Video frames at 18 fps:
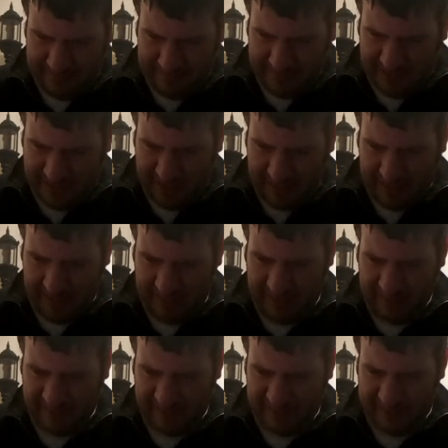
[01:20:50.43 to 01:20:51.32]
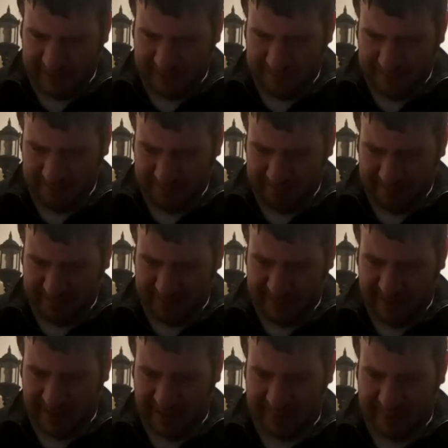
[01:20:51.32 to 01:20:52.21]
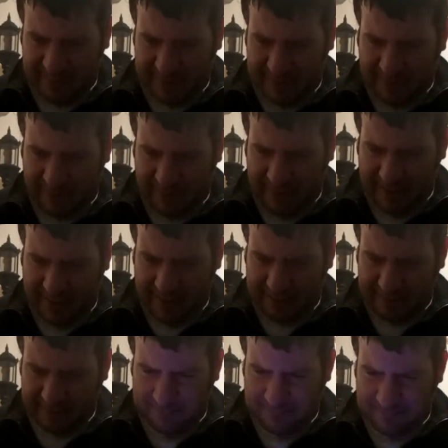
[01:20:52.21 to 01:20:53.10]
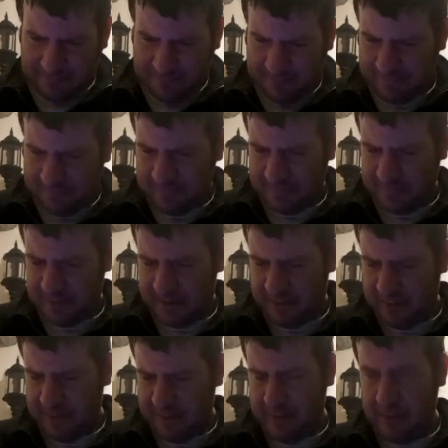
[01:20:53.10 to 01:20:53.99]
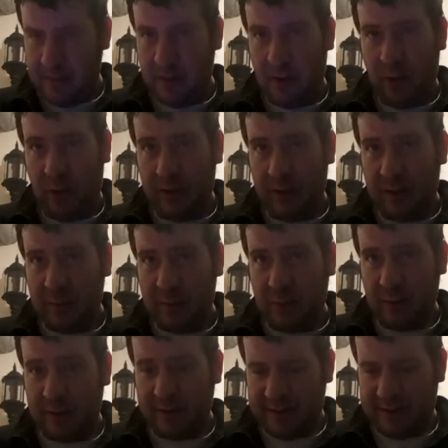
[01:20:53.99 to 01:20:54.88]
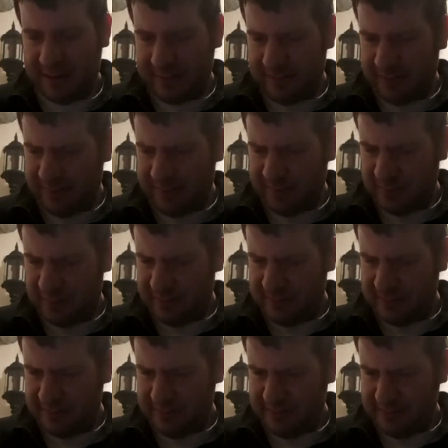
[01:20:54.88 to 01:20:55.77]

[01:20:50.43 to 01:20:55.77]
I'll have to dive into that. Hold on one tick there, folks.